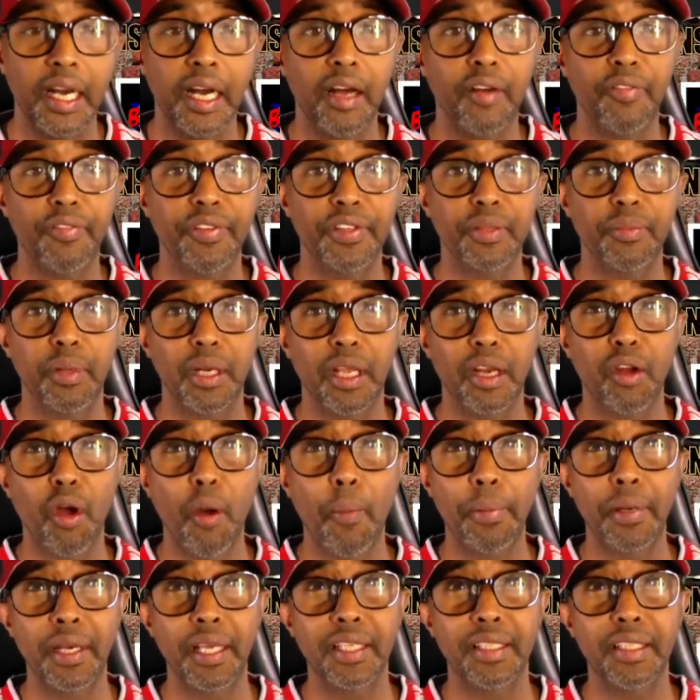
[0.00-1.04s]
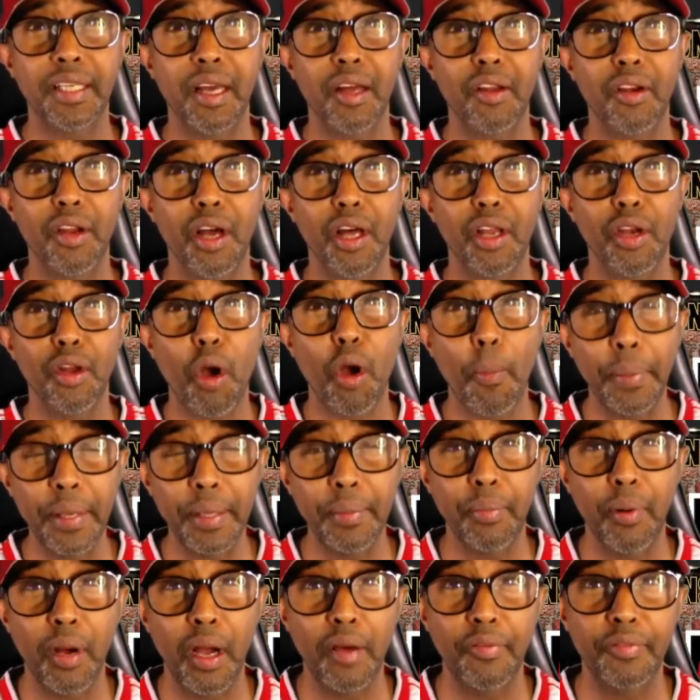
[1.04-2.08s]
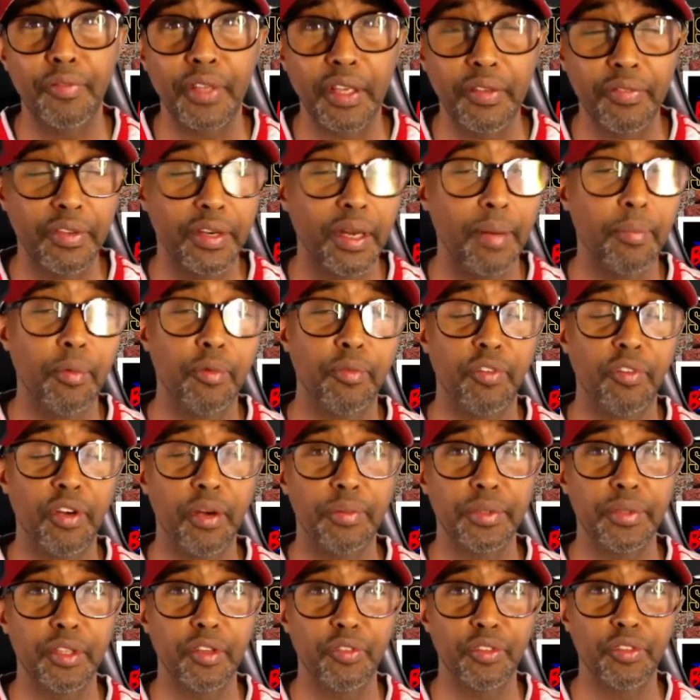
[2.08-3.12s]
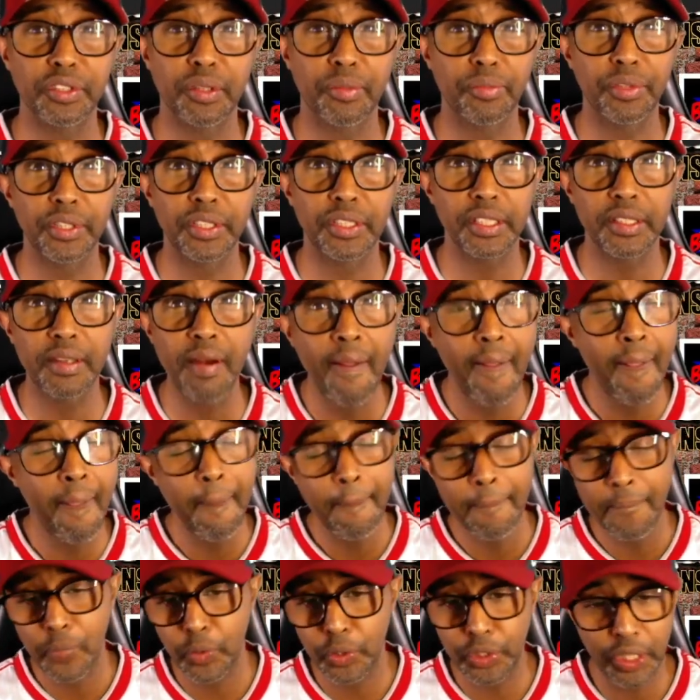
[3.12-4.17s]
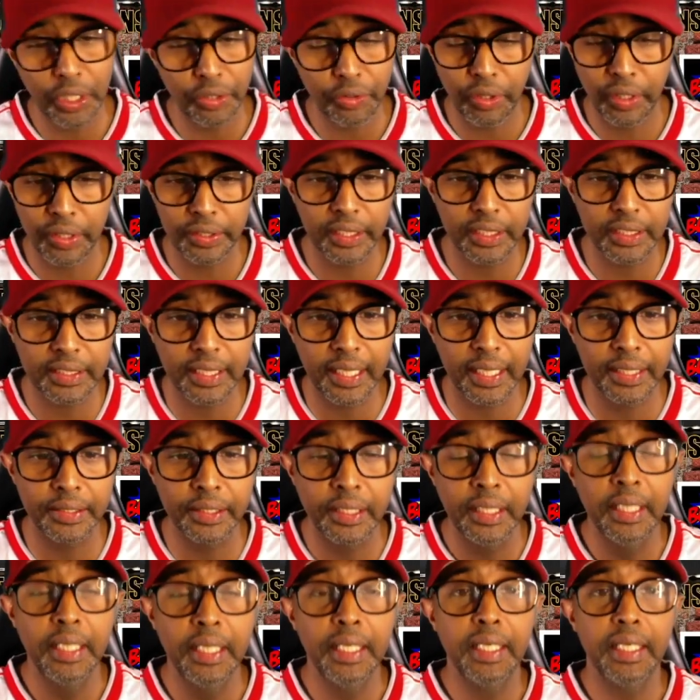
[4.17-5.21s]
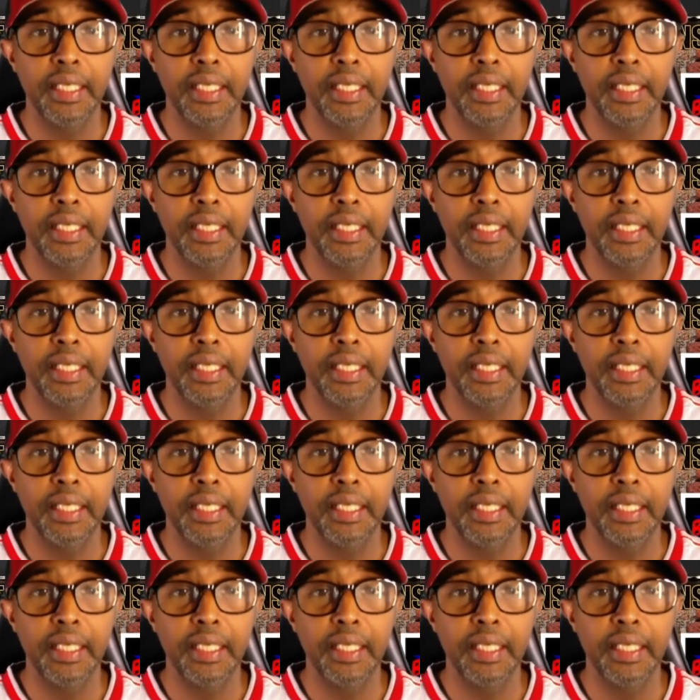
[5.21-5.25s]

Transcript: I think a lot of people have given up on Fabinho for some reason, which I don't understand.